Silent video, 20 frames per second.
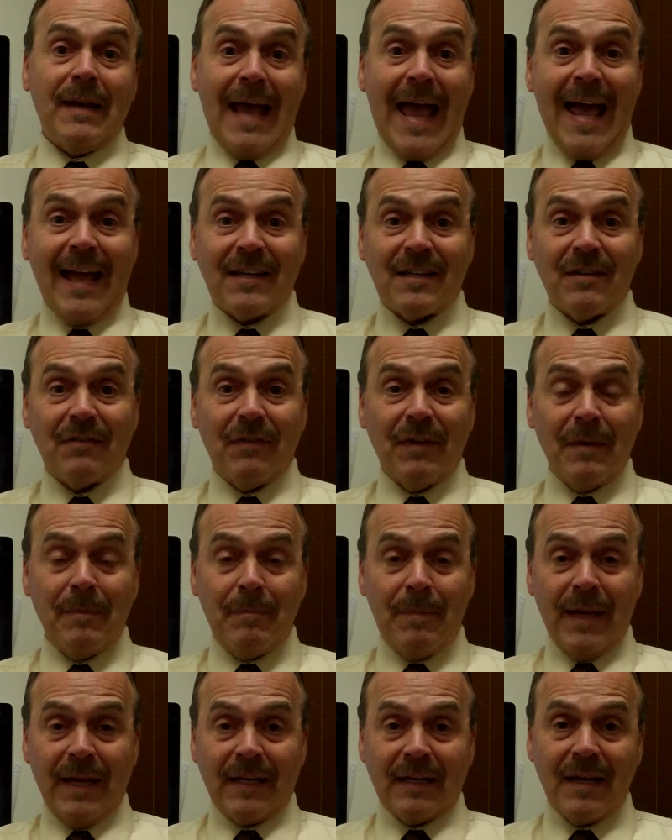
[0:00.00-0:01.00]
actively
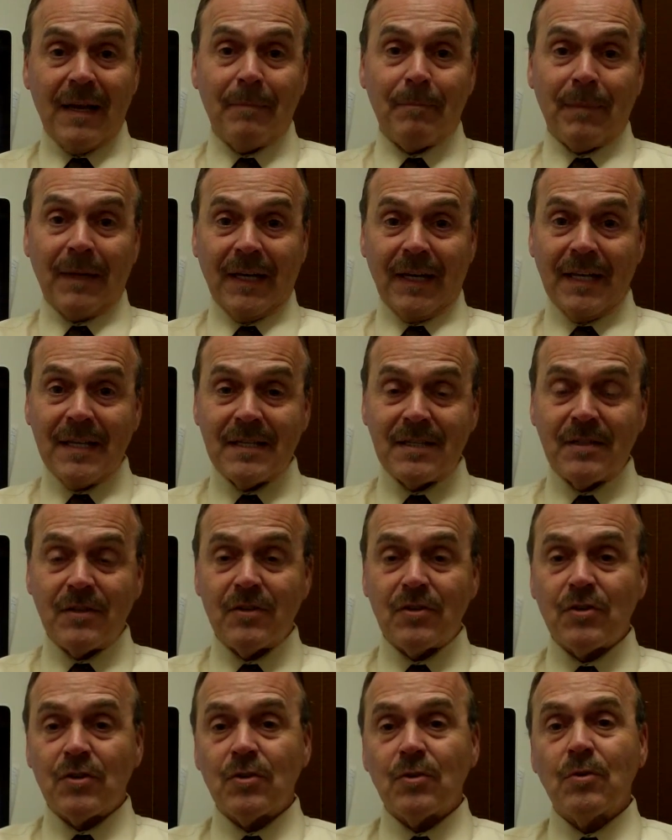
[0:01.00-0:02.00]
picked up and
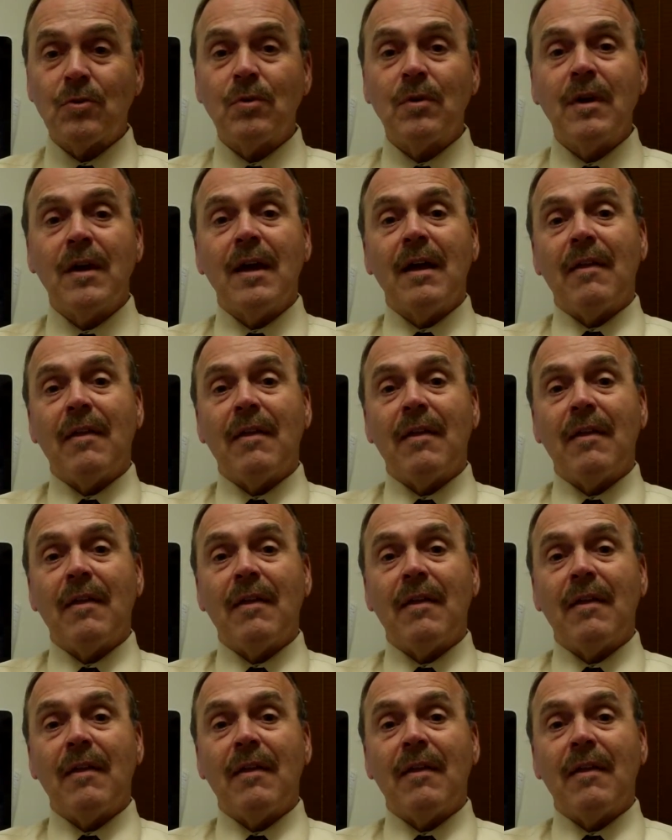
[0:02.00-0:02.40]
listened to.